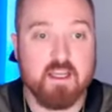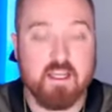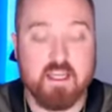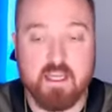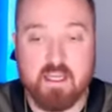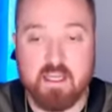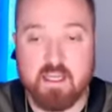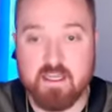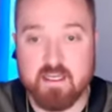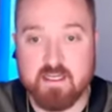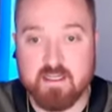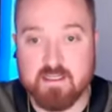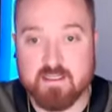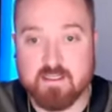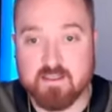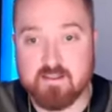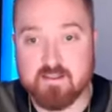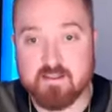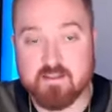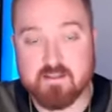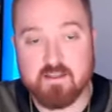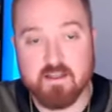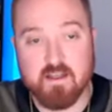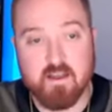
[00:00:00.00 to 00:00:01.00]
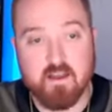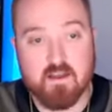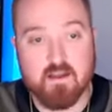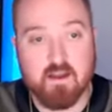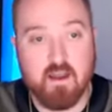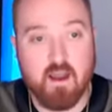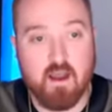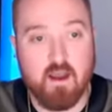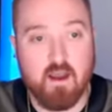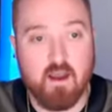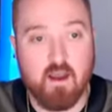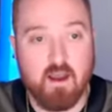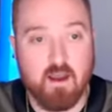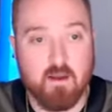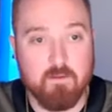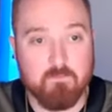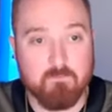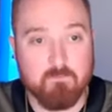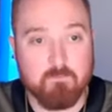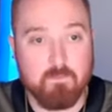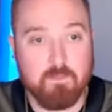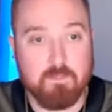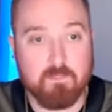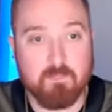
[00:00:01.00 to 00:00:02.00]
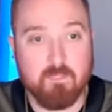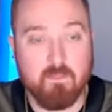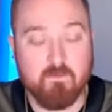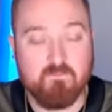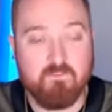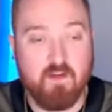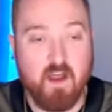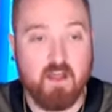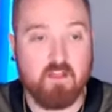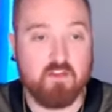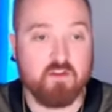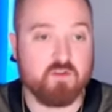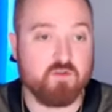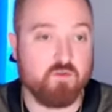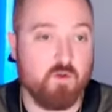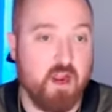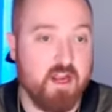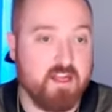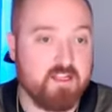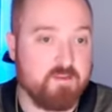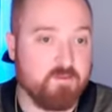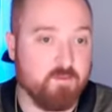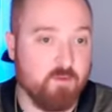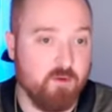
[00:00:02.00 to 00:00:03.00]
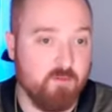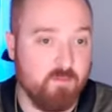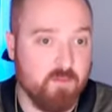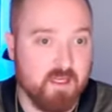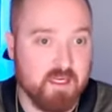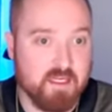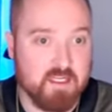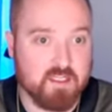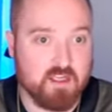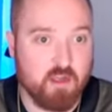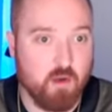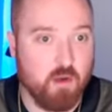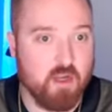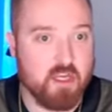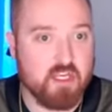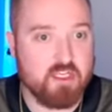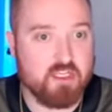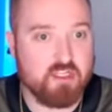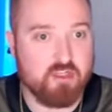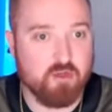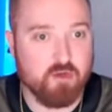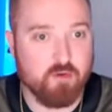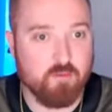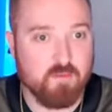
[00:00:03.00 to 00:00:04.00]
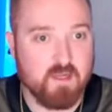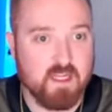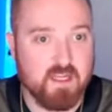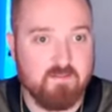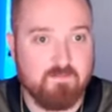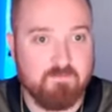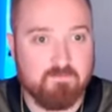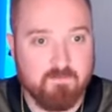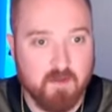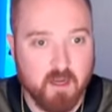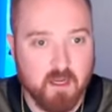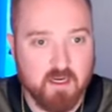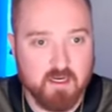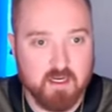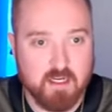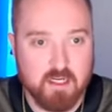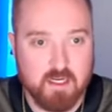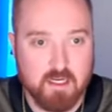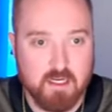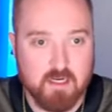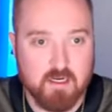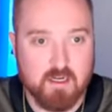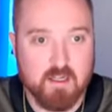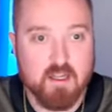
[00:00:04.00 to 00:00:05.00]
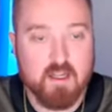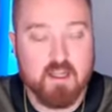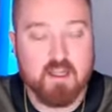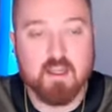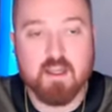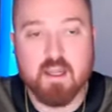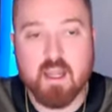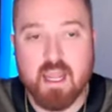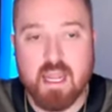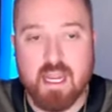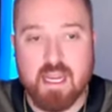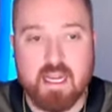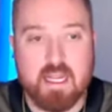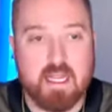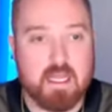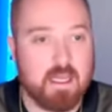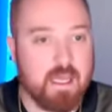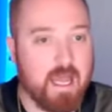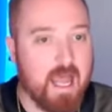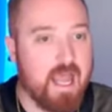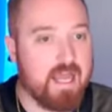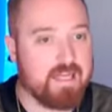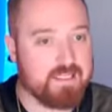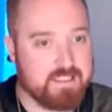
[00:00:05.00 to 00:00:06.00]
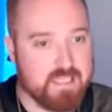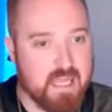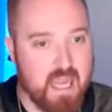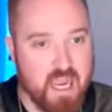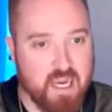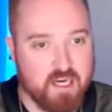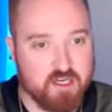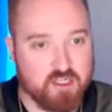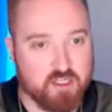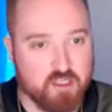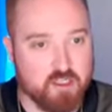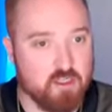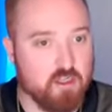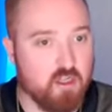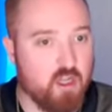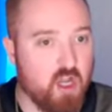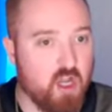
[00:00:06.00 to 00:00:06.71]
is um, the Father's Rights Movement is going to be funding a class action